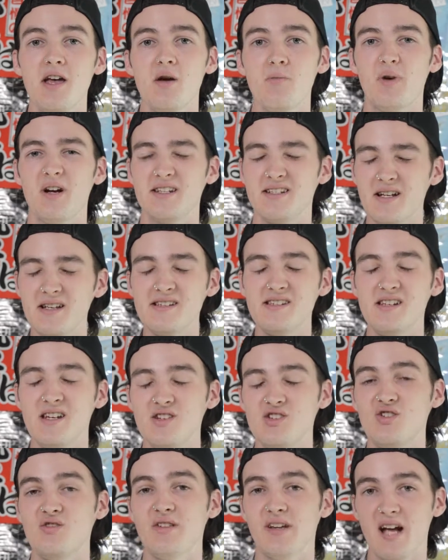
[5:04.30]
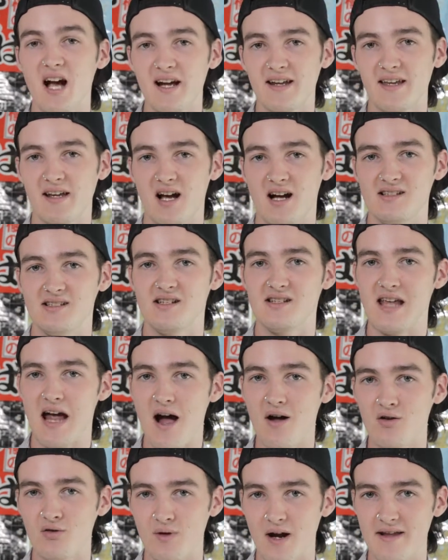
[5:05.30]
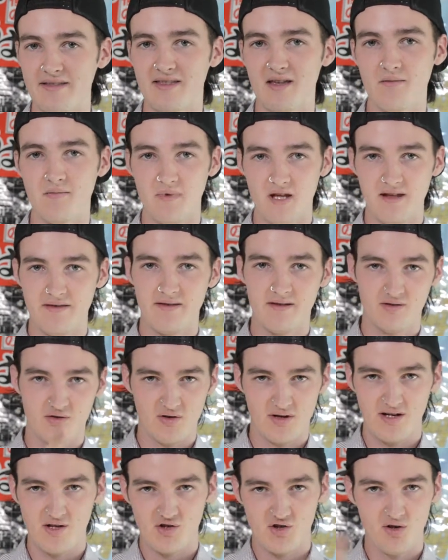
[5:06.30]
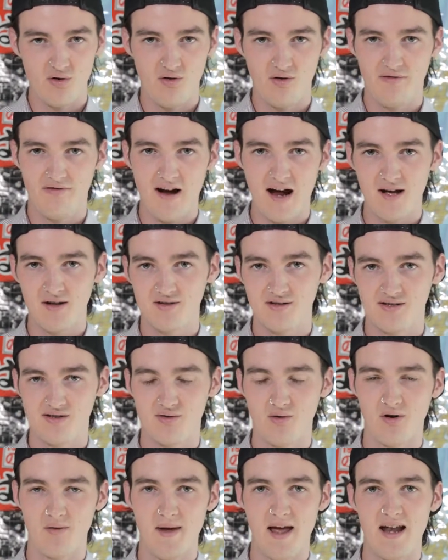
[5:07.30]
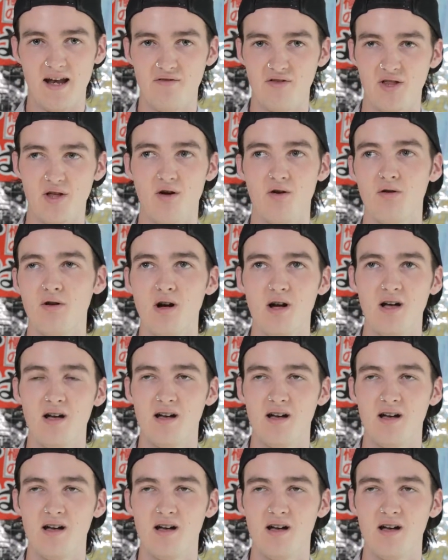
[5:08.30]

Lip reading: but it does teach you the kakikatas, how to write them in the traditional file and format, even though